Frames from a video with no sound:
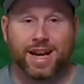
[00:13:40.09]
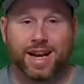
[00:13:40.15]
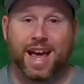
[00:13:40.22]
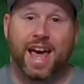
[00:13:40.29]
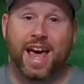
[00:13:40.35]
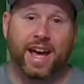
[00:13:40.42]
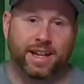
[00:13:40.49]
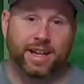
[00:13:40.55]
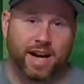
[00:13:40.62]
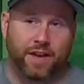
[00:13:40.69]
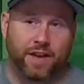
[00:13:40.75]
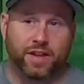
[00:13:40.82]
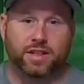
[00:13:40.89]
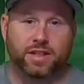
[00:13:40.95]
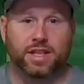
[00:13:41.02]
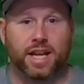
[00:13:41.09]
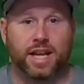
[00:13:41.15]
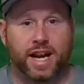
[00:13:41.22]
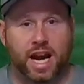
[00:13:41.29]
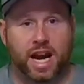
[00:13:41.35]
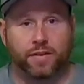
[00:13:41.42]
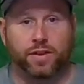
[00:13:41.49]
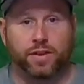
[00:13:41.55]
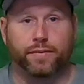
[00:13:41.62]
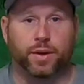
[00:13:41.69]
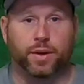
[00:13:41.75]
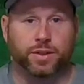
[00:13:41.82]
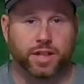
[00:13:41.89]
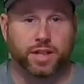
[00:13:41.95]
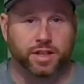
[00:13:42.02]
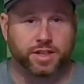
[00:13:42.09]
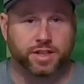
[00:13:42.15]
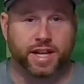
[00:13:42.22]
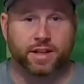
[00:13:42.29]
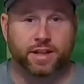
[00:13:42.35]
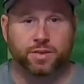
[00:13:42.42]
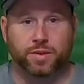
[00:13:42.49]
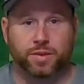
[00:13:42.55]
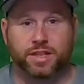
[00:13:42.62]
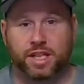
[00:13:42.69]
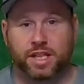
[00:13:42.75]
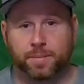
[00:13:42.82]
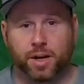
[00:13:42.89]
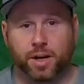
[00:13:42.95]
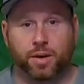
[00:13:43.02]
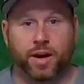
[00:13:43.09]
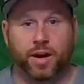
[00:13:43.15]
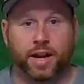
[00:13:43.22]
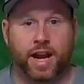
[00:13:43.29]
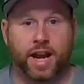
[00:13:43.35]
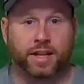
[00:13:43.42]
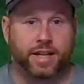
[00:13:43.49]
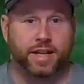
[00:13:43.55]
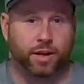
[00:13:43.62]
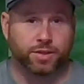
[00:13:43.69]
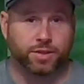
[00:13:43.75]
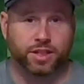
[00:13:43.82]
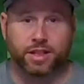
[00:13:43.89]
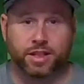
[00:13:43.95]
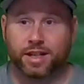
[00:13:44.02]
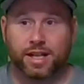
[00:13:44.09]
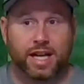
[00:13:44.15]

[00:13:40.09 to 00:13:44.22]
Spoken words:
And obviously, I have the first touchdowns with Debo and Kelsey.